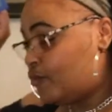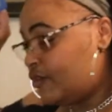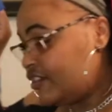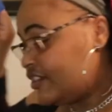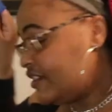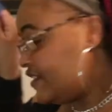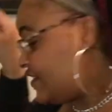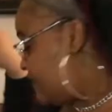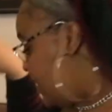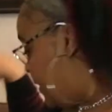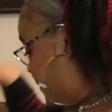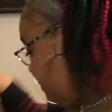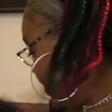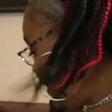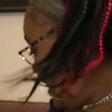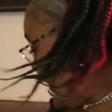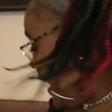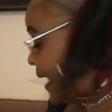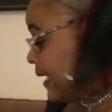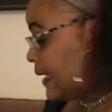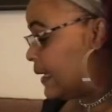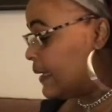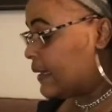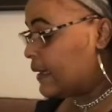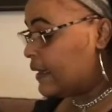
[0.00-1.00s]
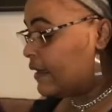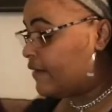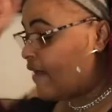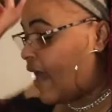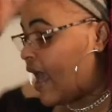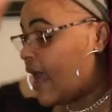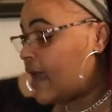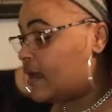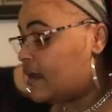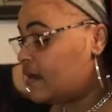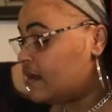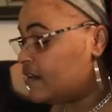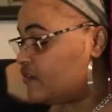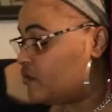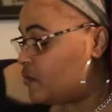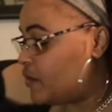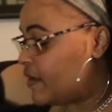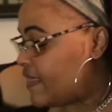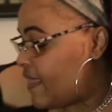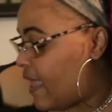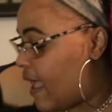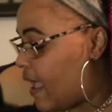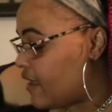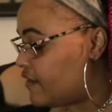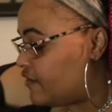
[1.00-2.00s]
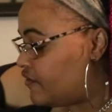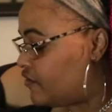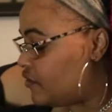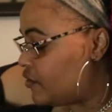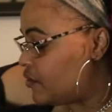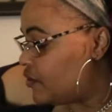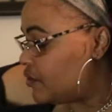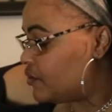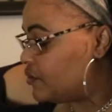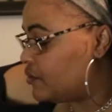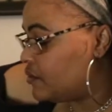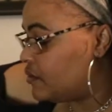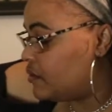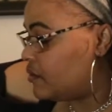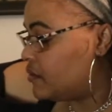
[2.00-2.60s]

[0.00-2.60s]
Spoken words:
which is something I love. I cooks with that too.